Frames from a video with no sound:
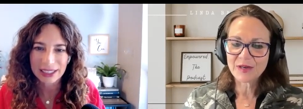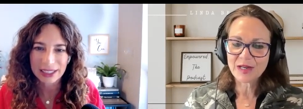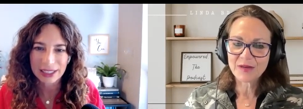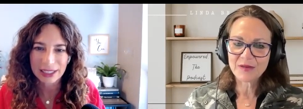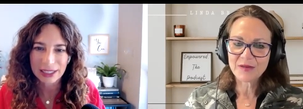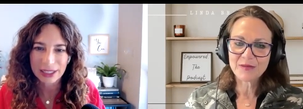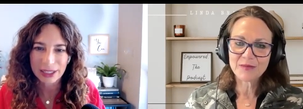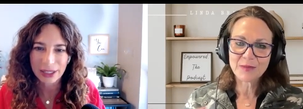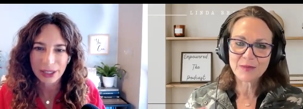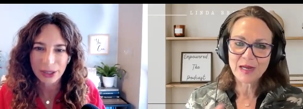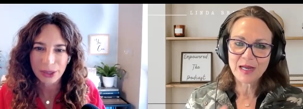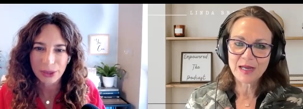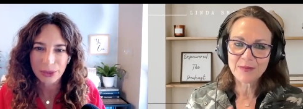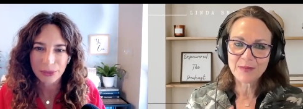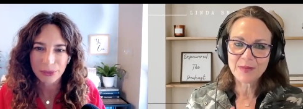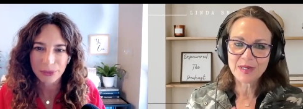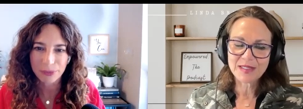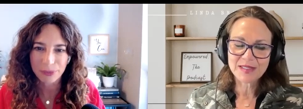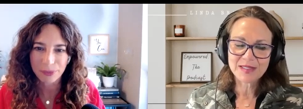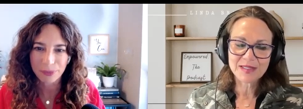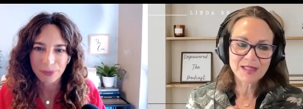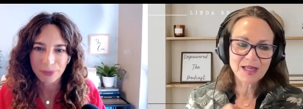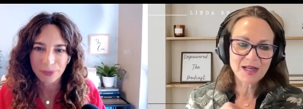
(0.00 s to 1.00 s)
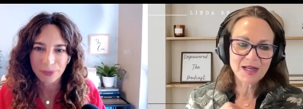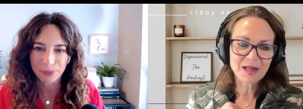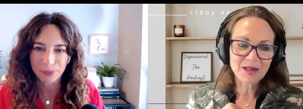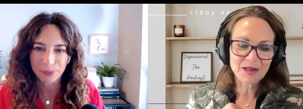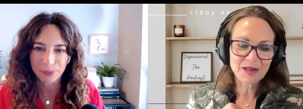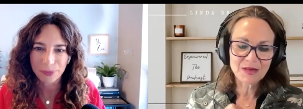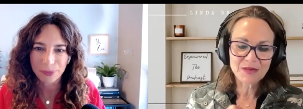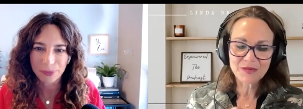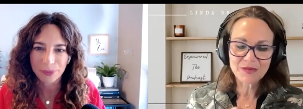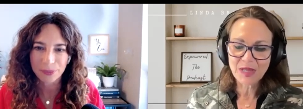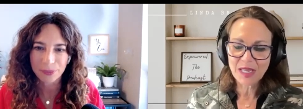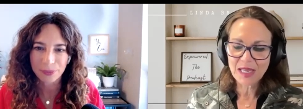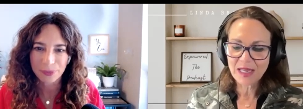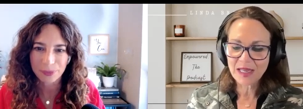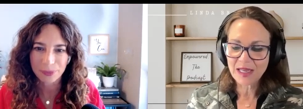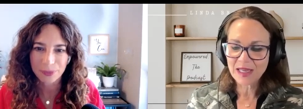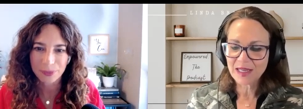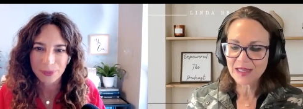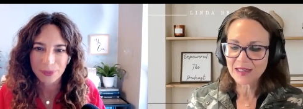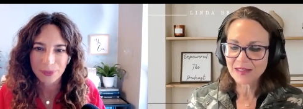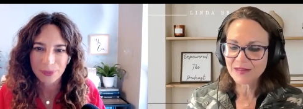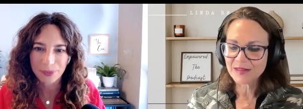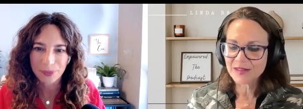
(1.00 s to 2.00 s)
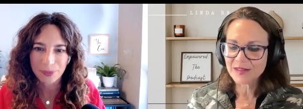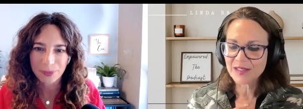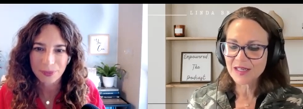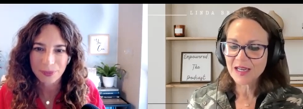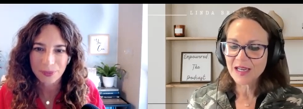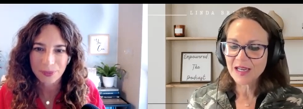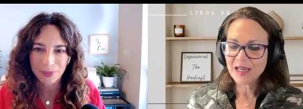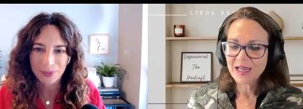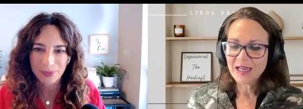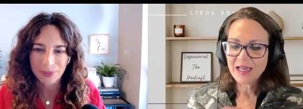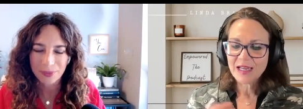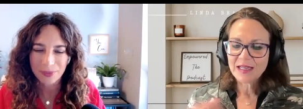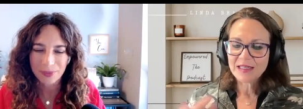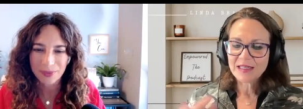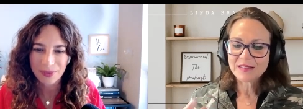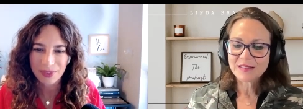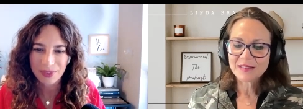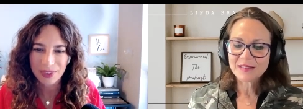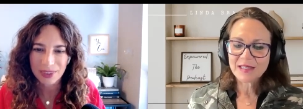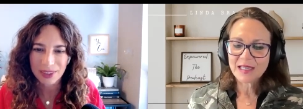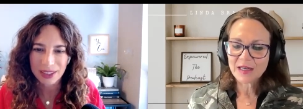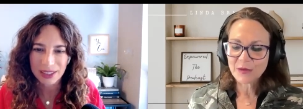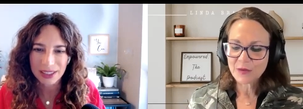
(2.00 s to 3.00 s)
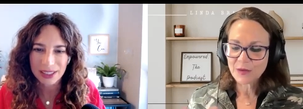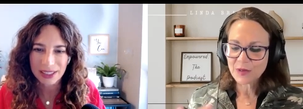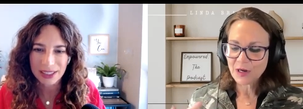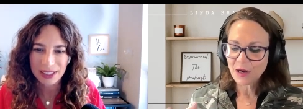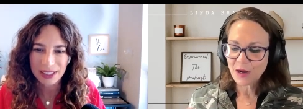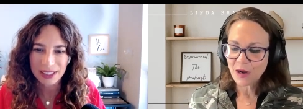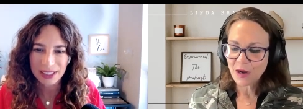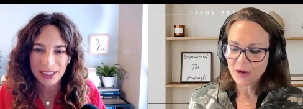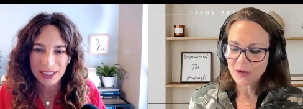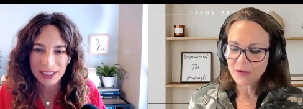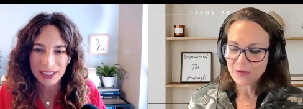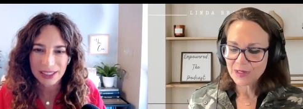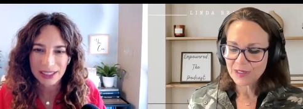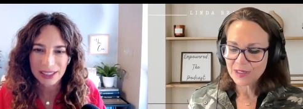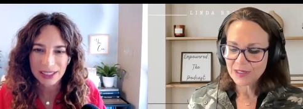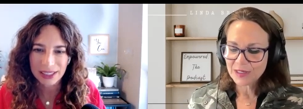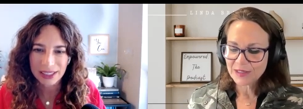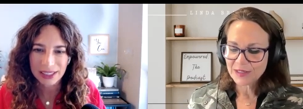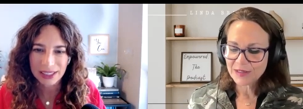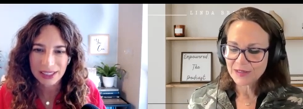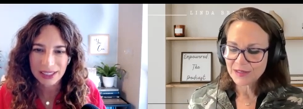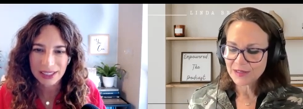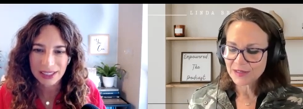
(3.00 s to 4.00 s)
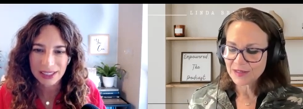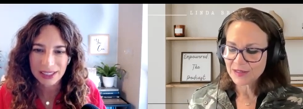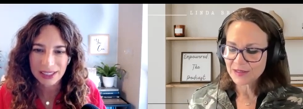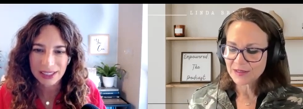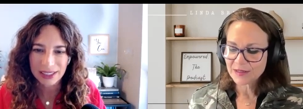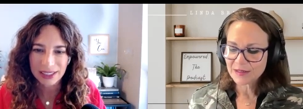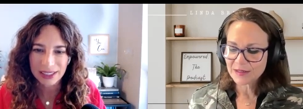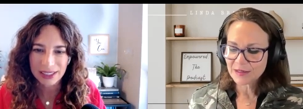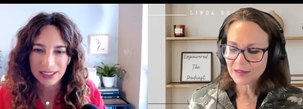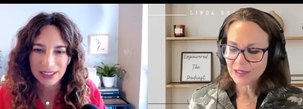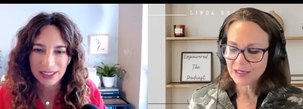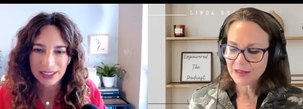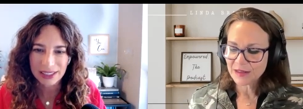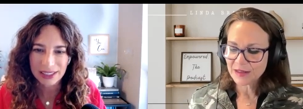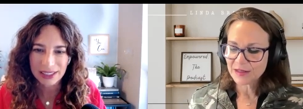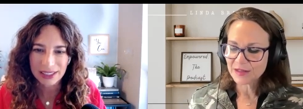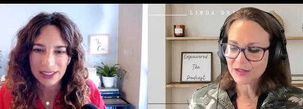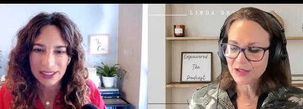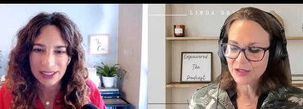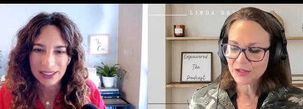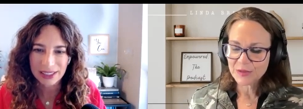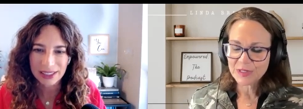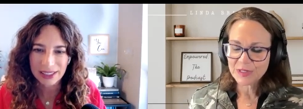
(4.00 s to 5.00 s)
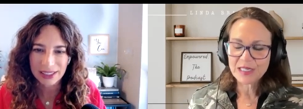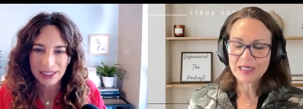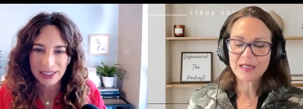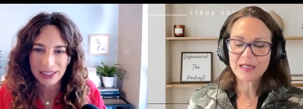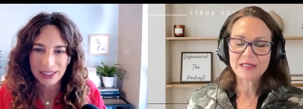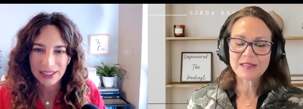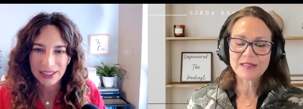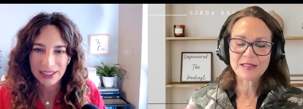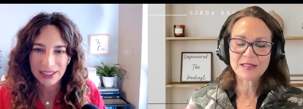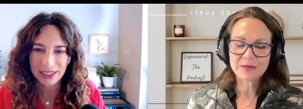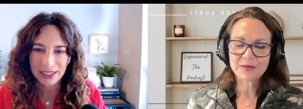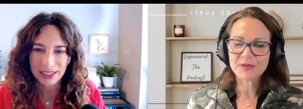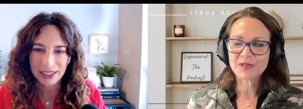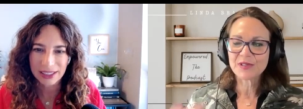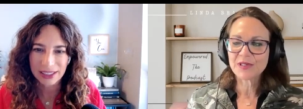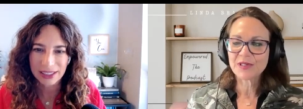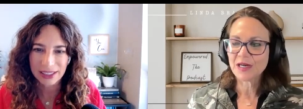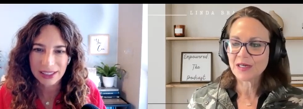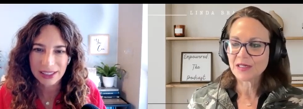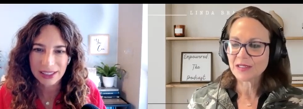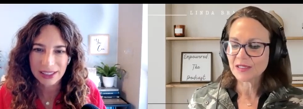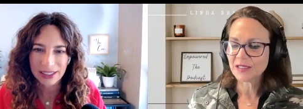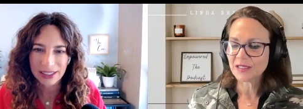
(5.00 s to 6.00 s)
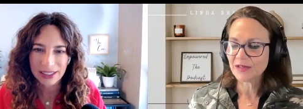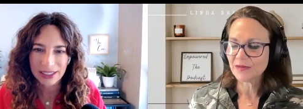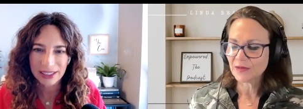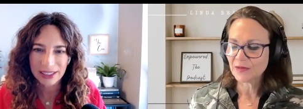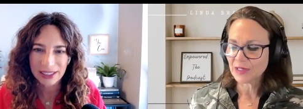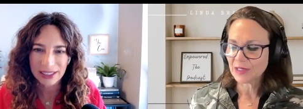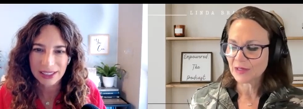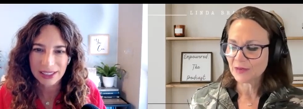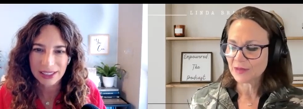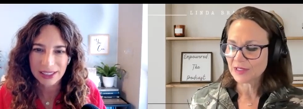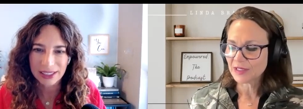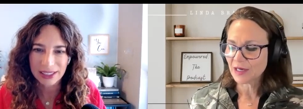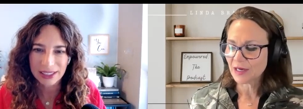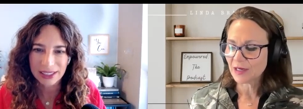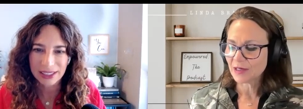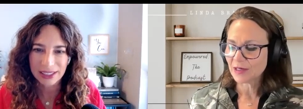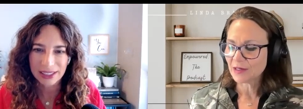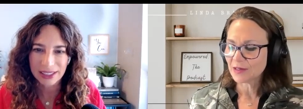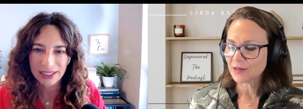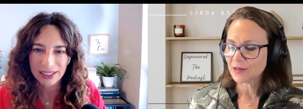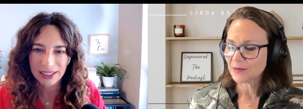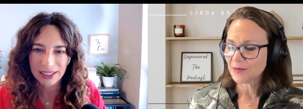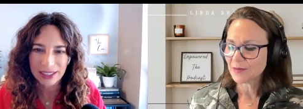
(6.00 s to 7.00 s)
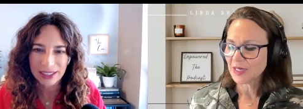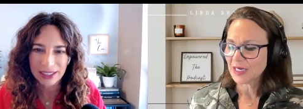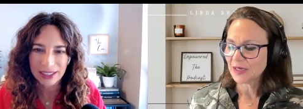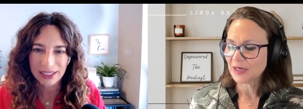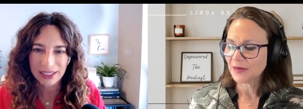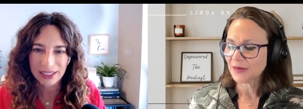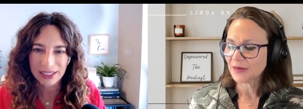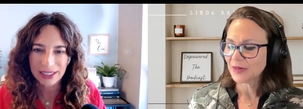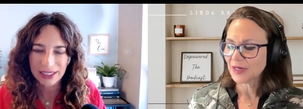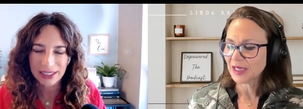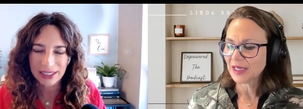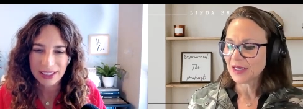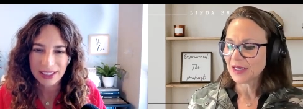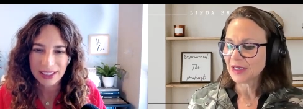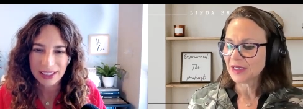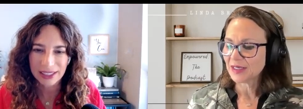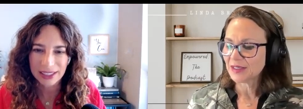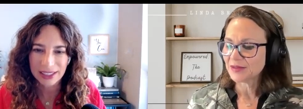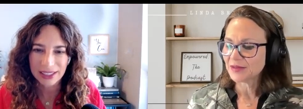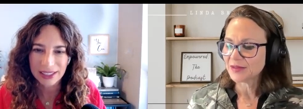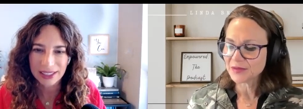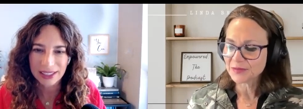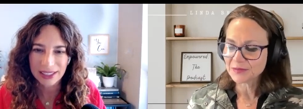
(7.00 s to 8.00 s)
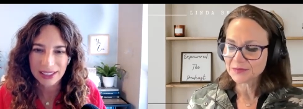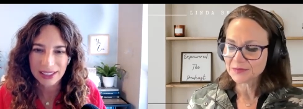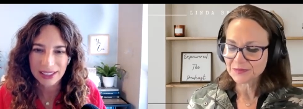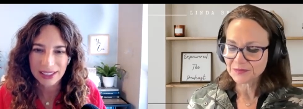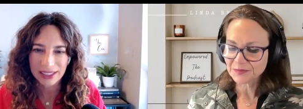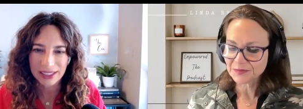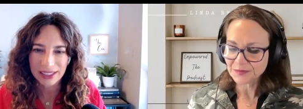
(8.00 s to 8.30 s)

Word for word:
Speaker 1: I I myself and it's like we're always like the doing is the productive, like we talked about. And